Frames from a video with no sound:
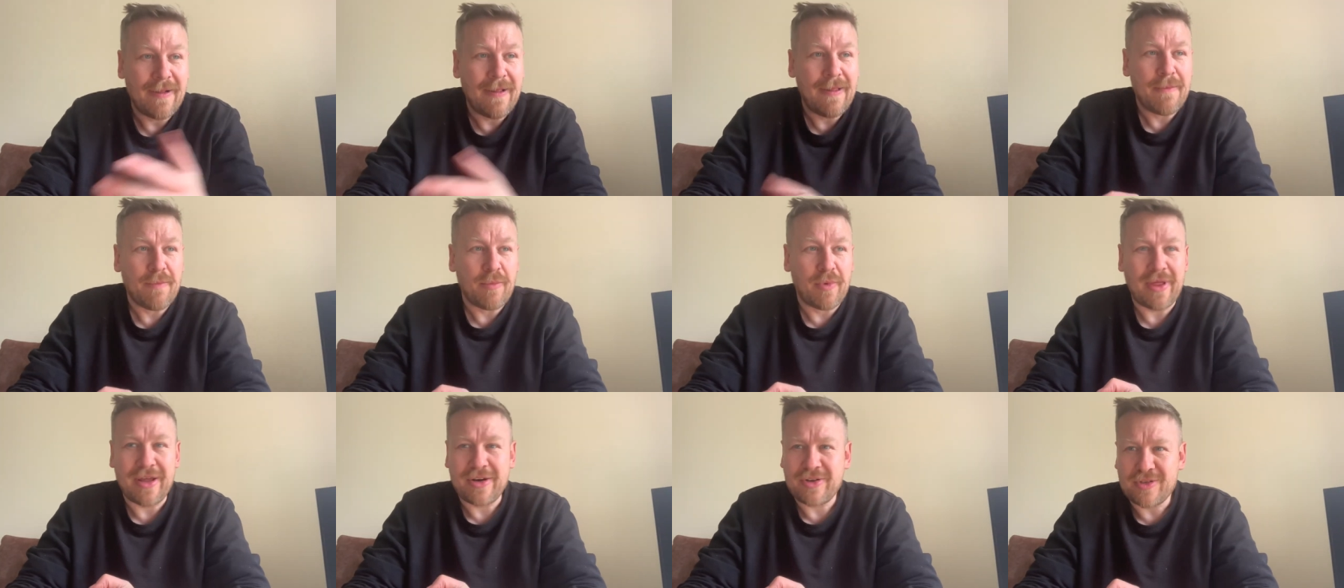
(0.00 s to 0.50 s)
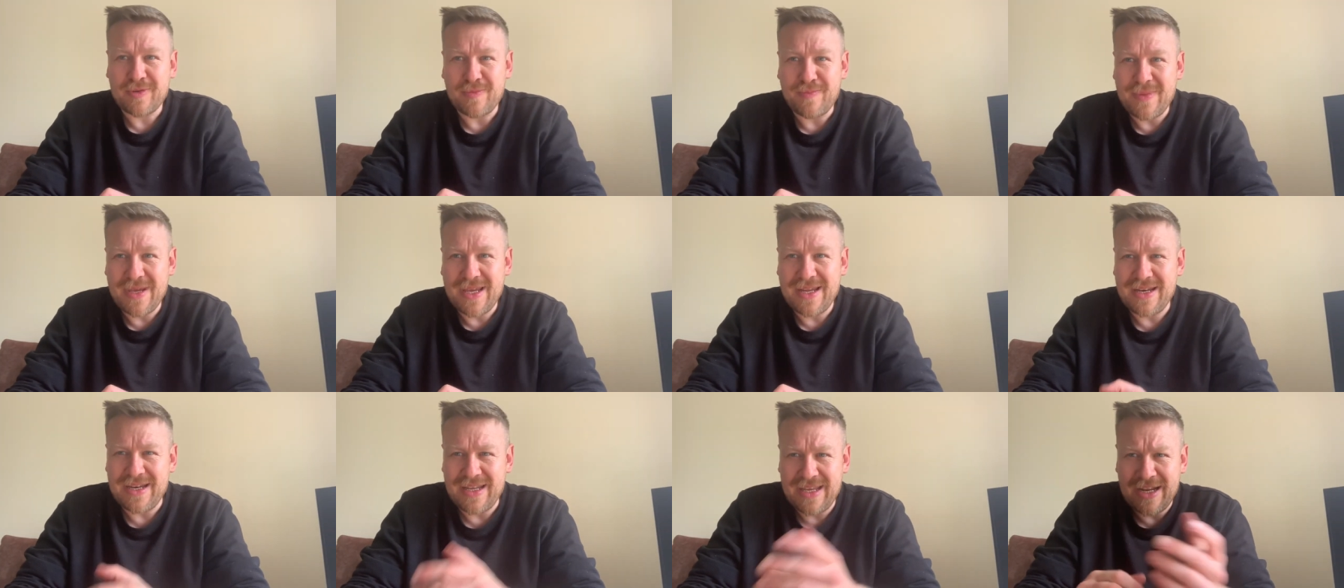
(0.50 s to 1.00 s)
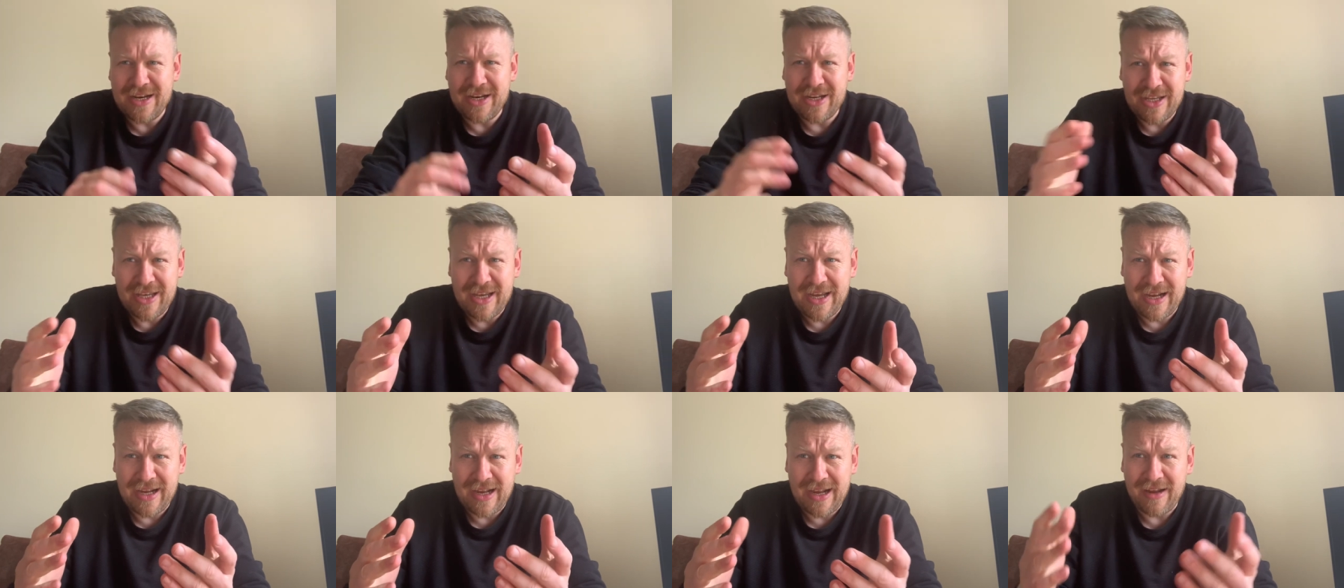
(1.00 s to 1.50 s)
But that doesn't mean yin and
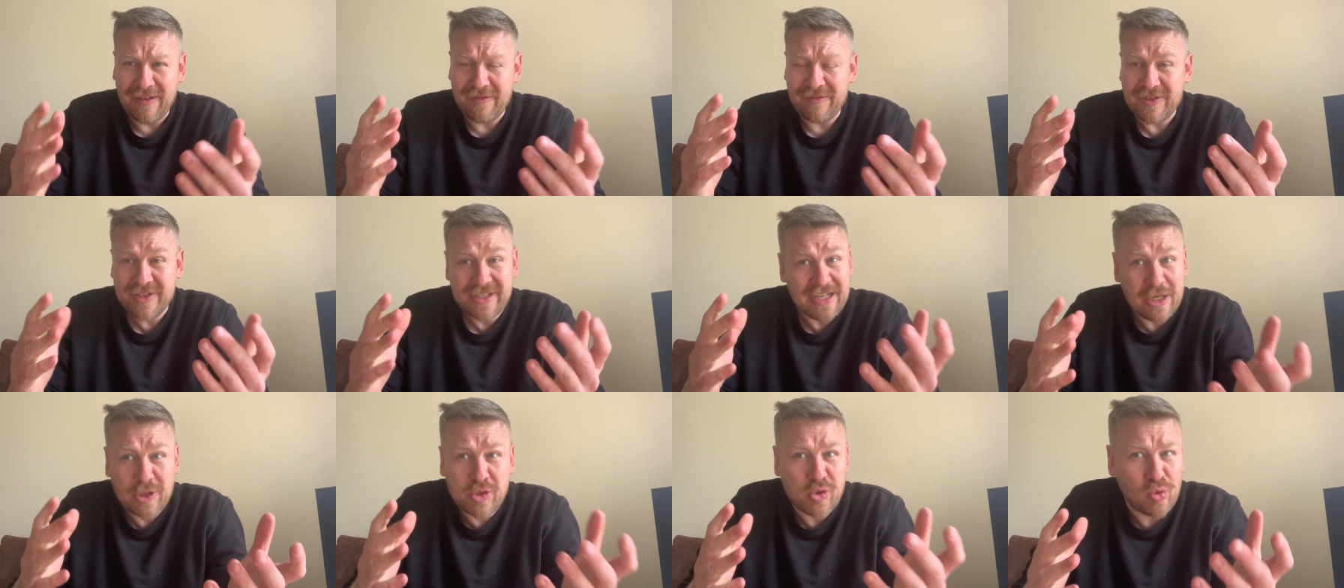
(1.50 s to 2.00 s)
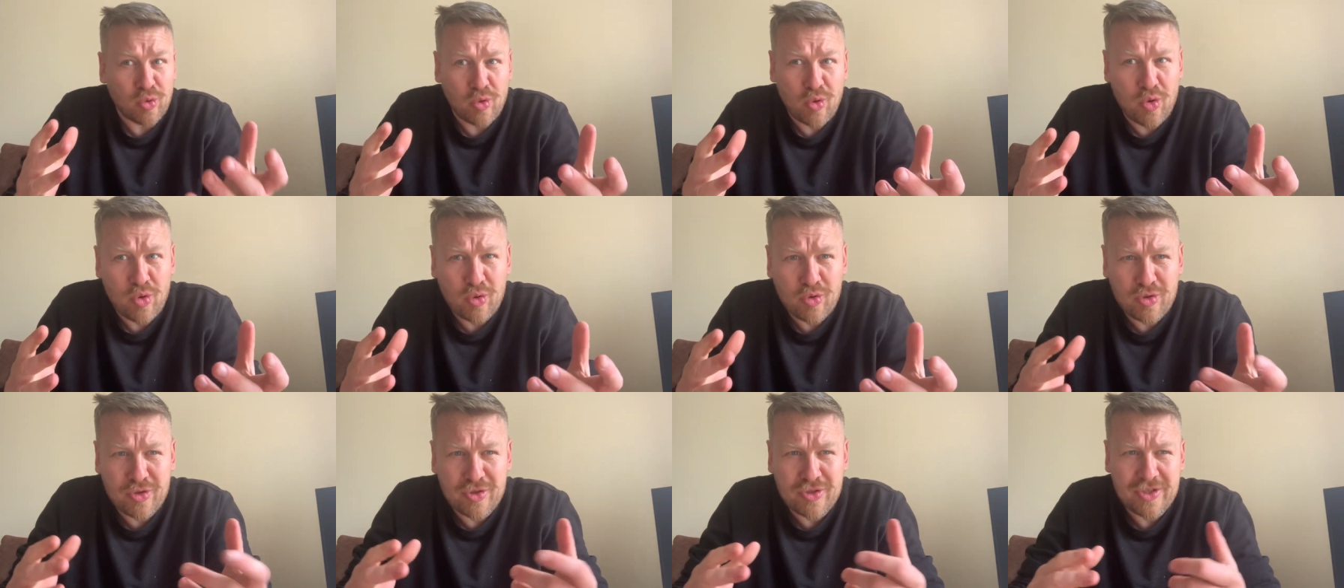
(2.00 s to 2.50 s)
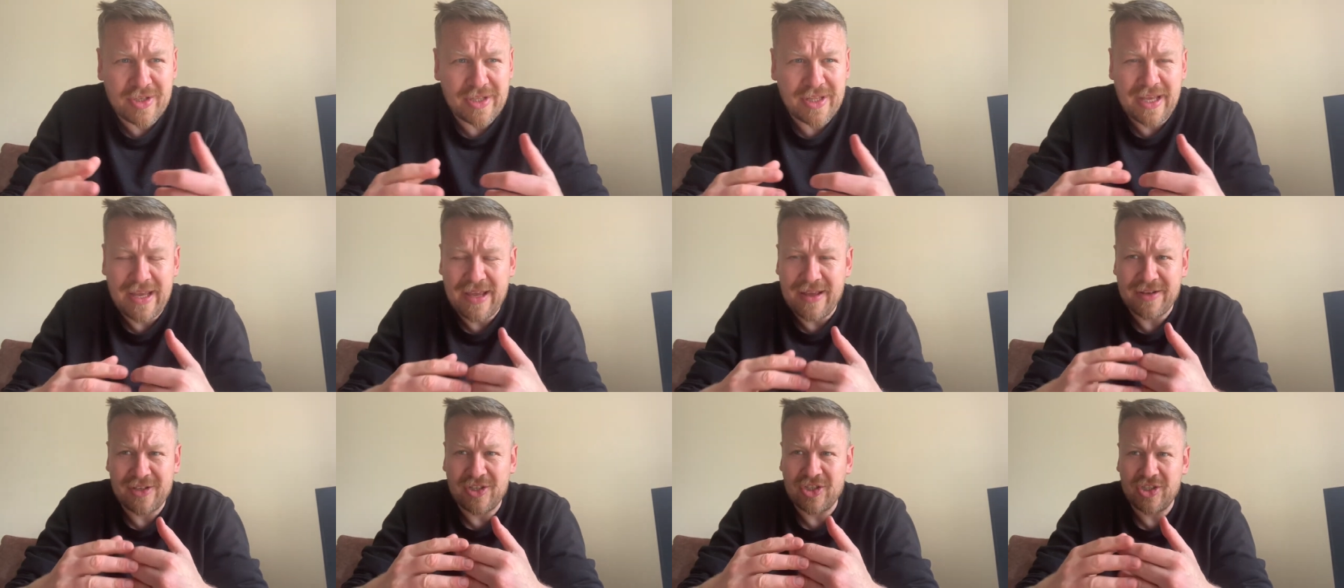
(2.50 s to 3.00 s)
yang have sexual organs and
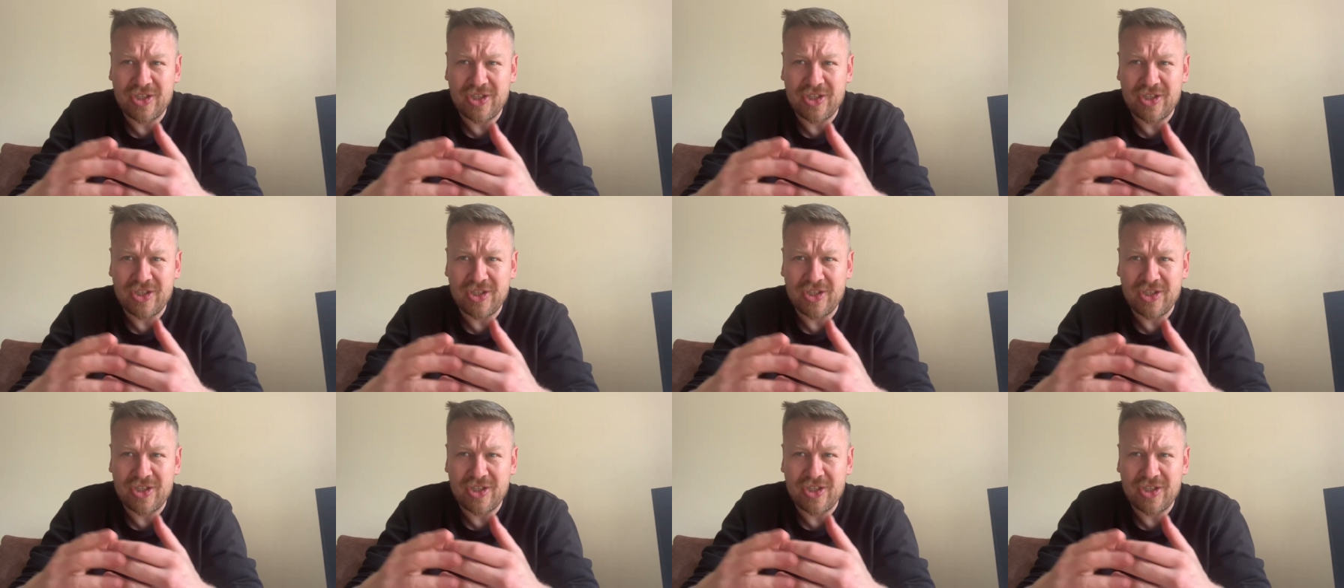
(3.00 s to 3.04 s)
they're